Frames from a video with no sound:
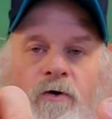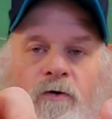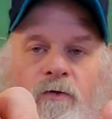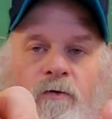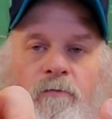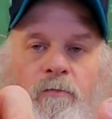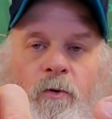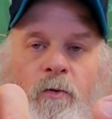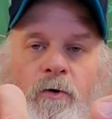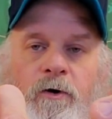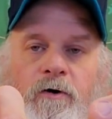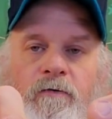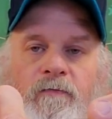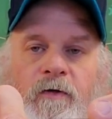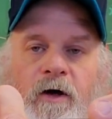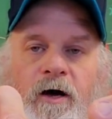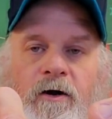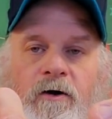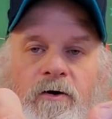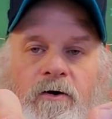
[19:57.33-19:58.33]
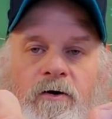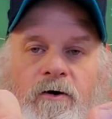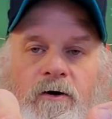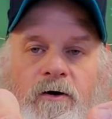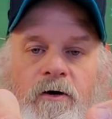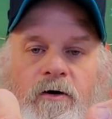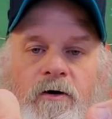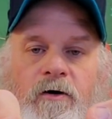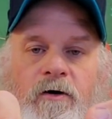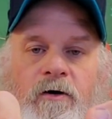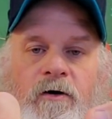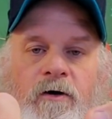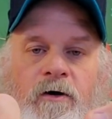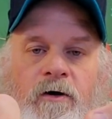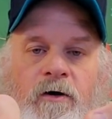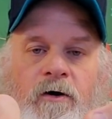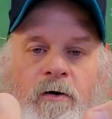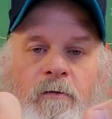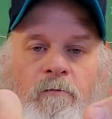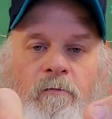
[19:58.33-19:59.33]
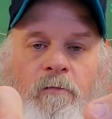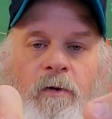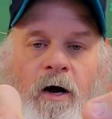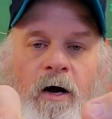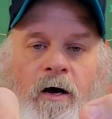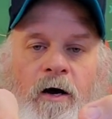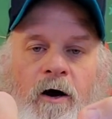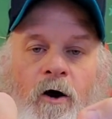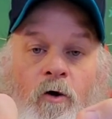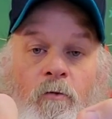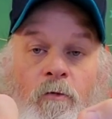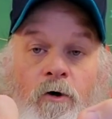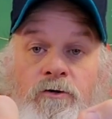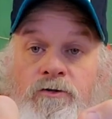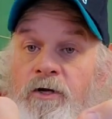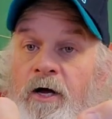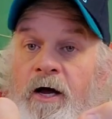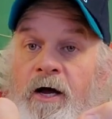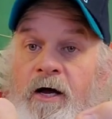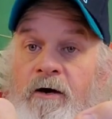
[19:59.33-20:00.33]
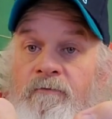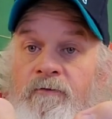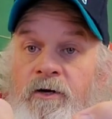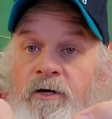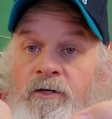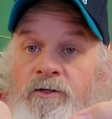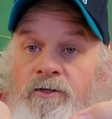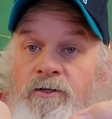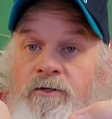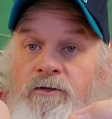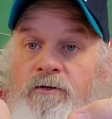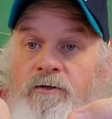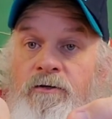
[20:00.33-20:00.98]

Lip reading: the point of that hook by almost a half inch.